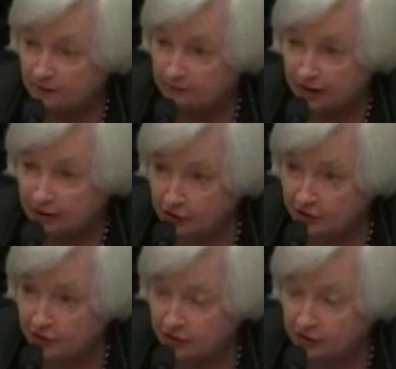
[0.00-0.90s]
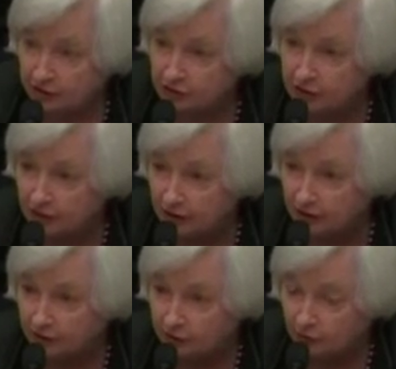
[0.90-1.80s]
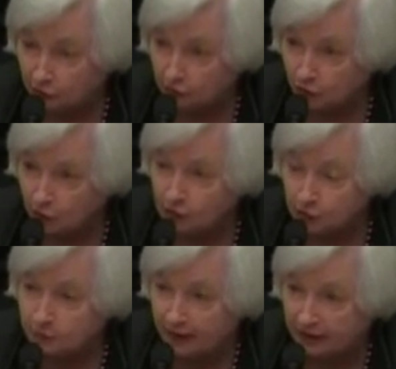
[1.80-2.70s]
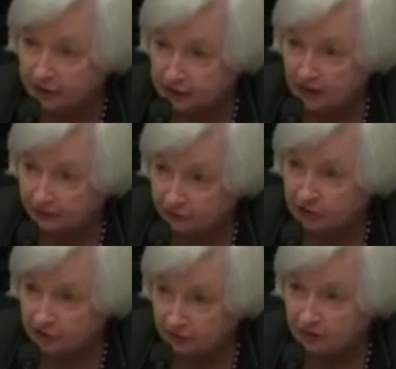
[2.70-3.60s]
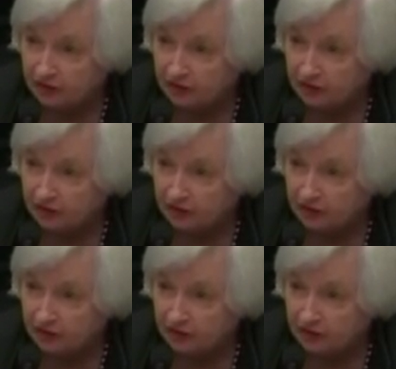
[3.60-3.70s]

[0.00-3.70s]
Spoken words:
many of the things that larger banks have to.